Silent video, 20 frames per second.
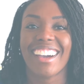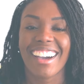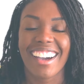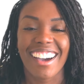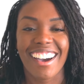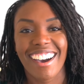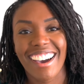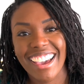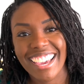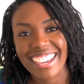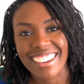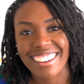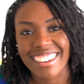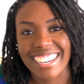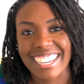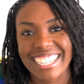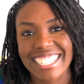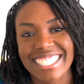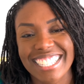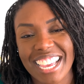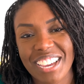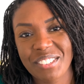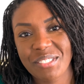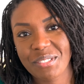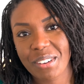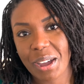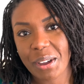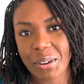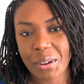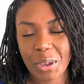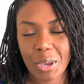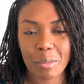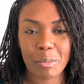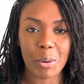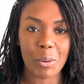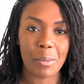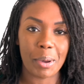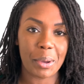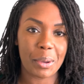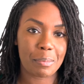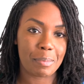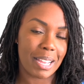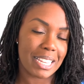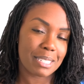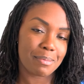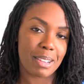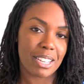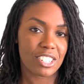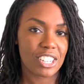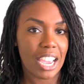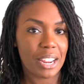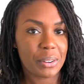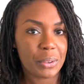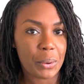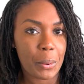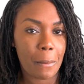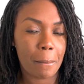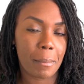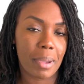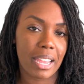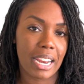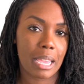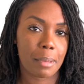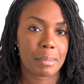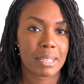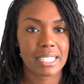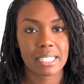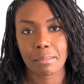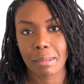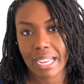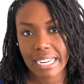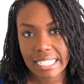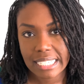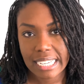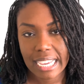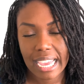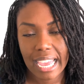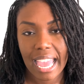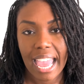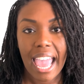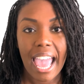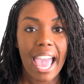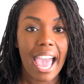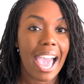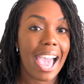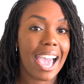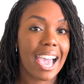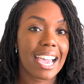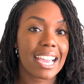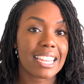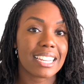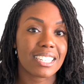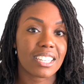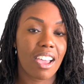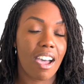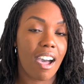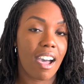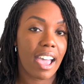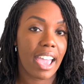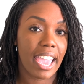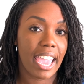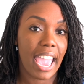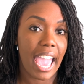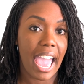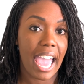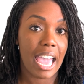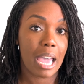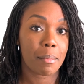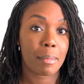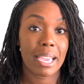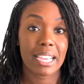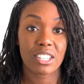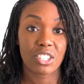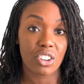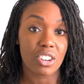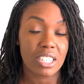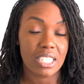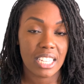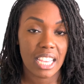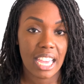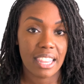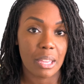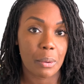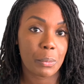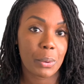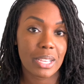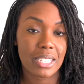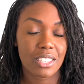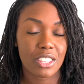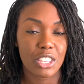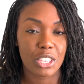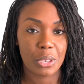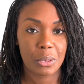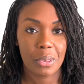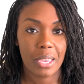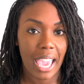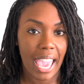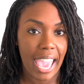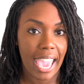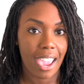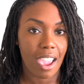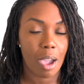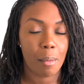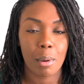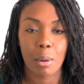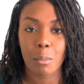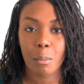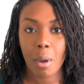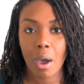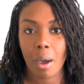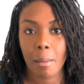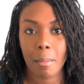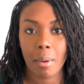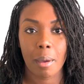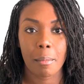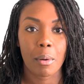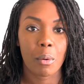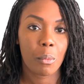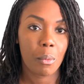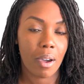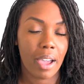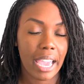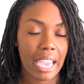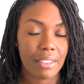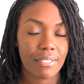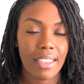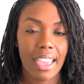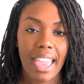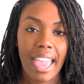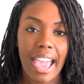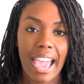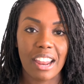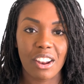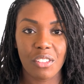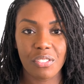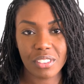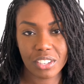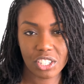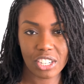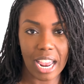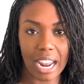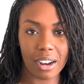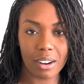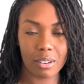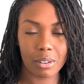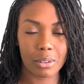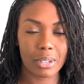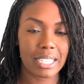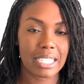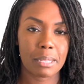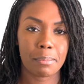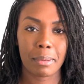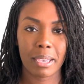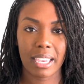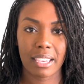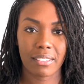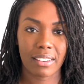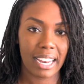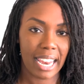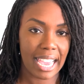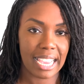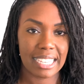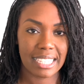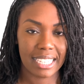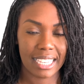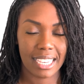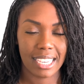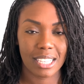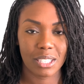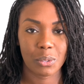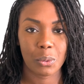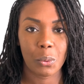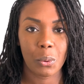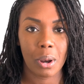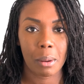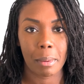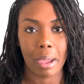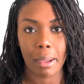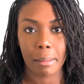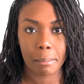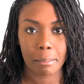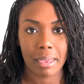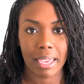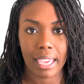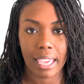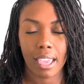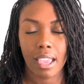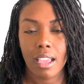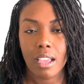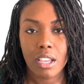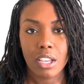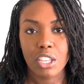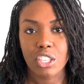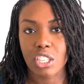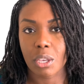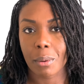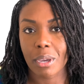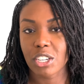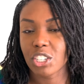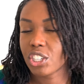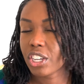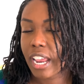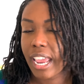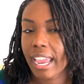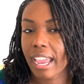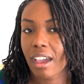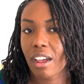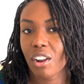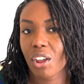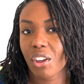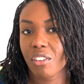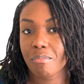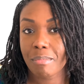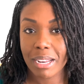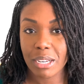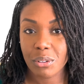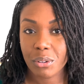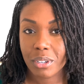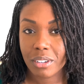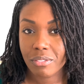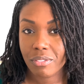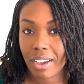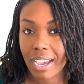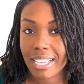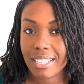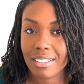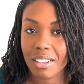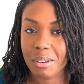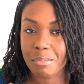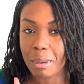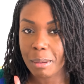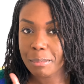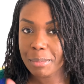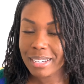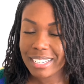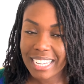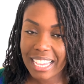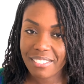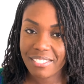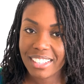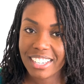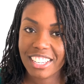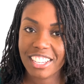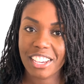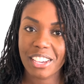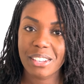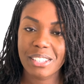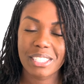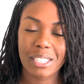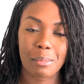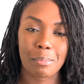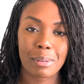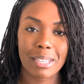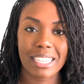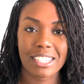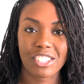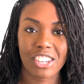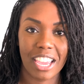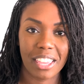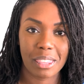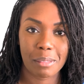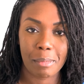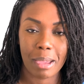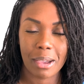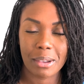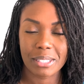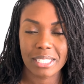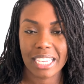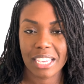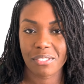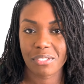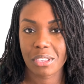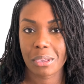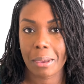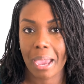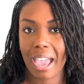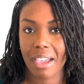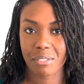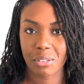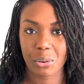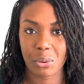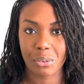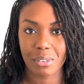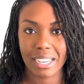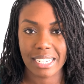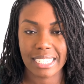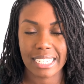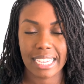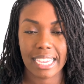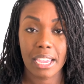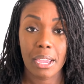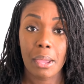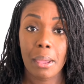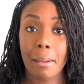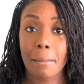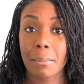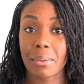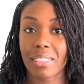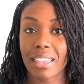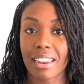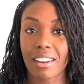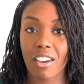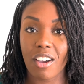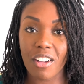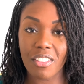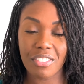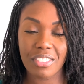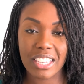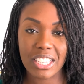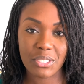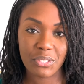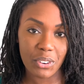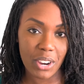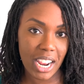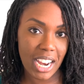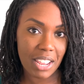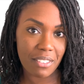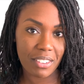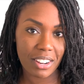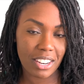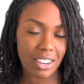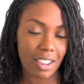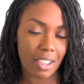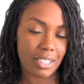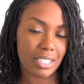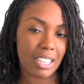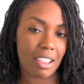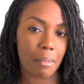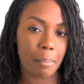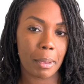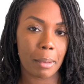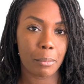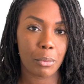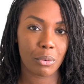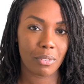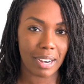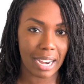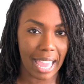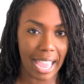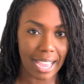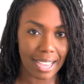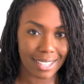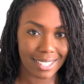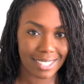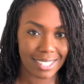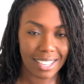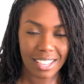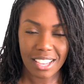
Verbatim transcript: Hi guys and welcome or welcome back to my channel. My name is Amanda and I am a doctor that works in the UK. I'm a mom, I'm a wife and on this channel it's a bit eclectic, it's all about me. So I share a lot of medical advice on my Monday videos so please check them out if you haven't already. But then on these Friday videos they're a bit more relaxed